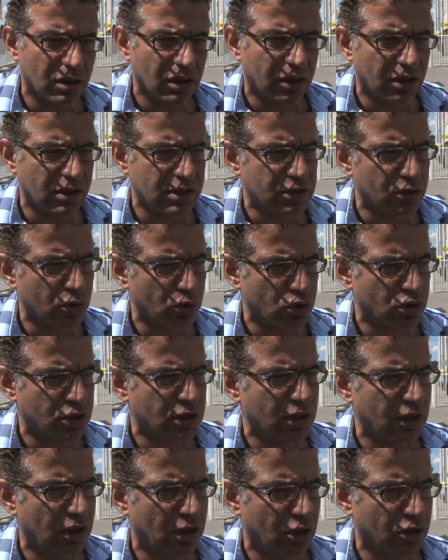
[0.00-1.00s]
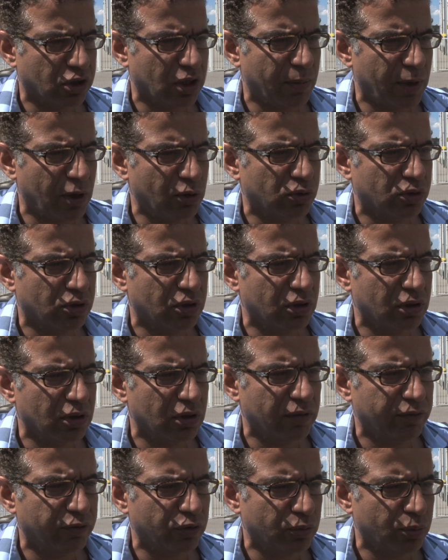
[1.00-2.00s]
Chris knows a lot about
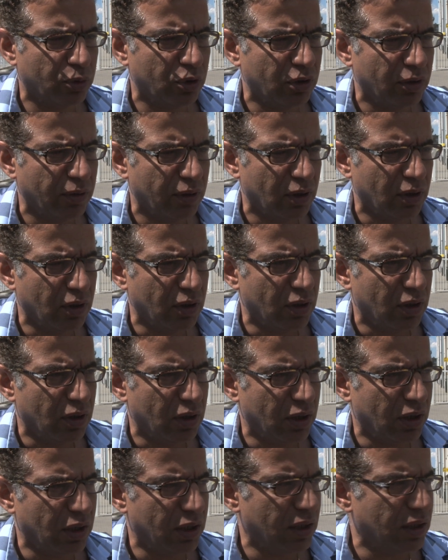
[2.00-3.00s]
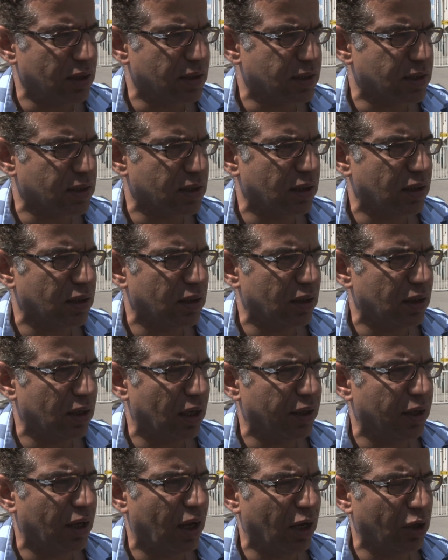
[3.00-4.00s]
football. He is
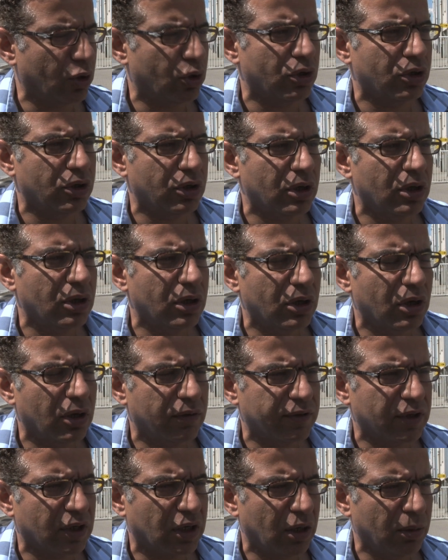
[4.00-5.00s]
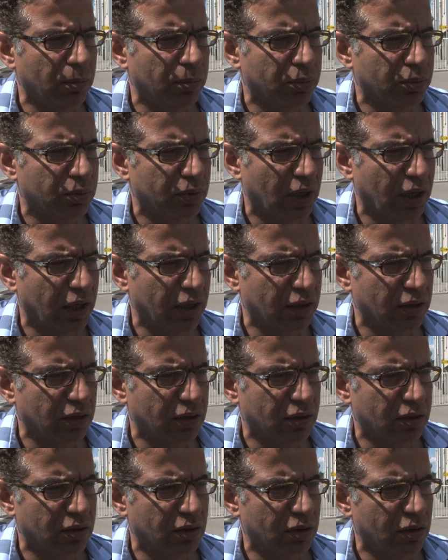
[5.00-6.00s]
an icon of the club,
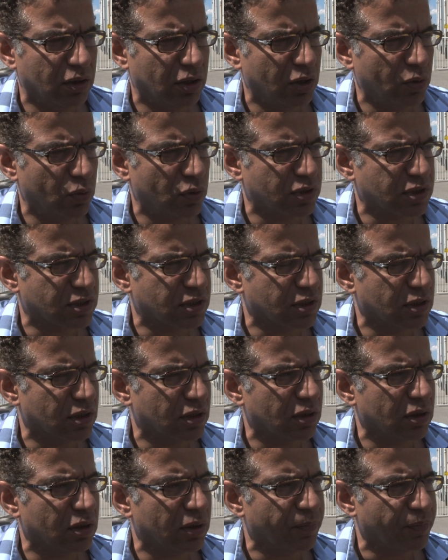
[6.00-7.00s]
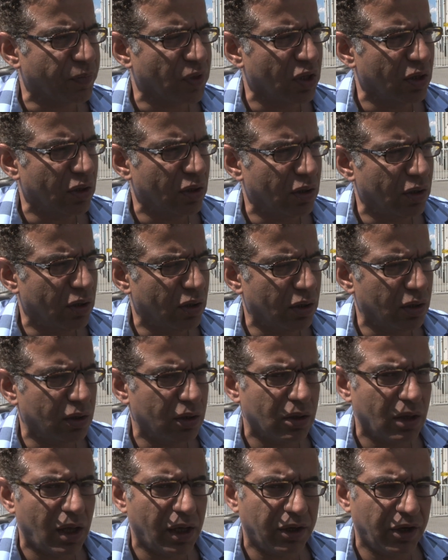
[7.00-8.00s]
and he was a
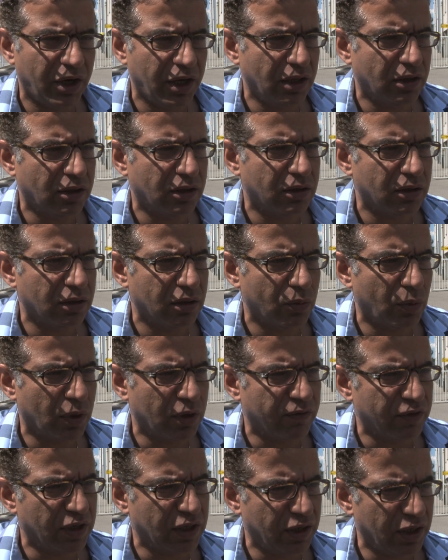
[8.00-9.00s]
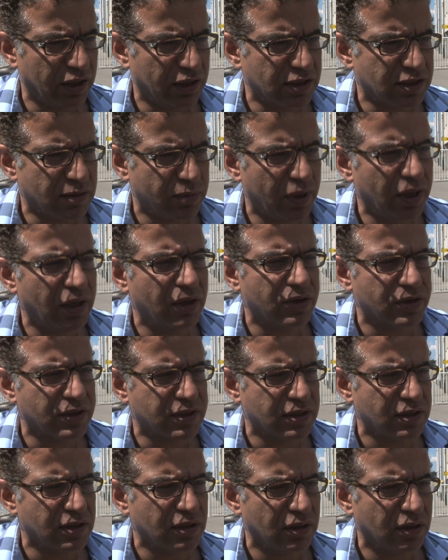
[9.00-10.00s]
great, one of the greatest
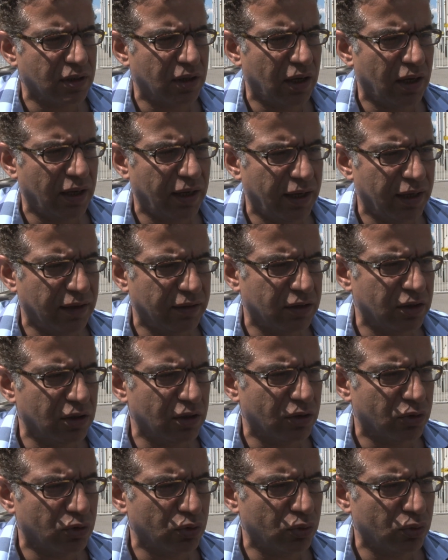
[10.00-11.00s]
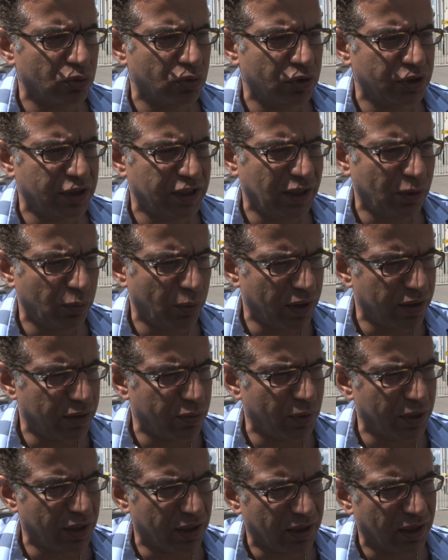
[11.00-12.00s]
players I had to deal
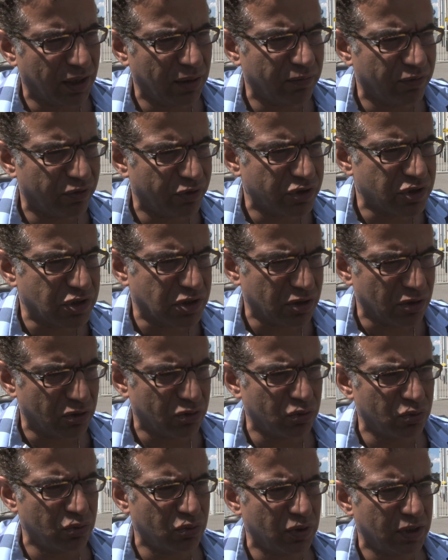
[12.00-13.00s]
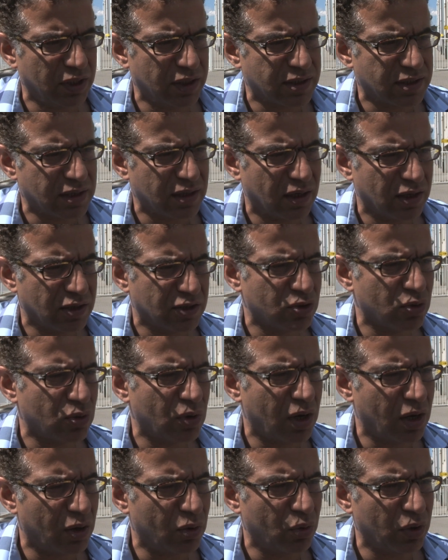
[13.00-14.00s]
with when I came first to Lierse. I
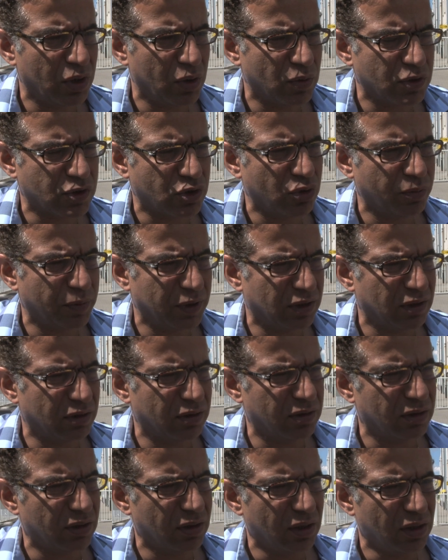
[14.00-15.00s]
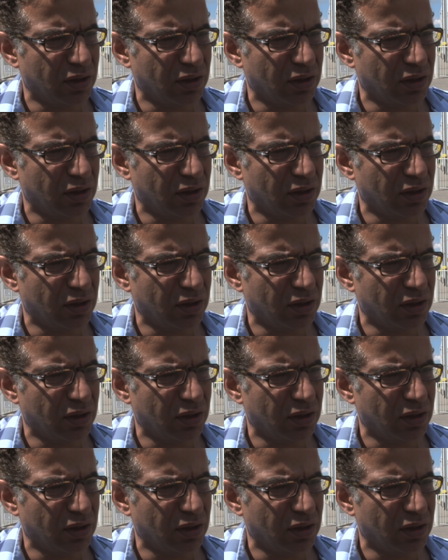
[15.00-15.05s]
saw how he was committed,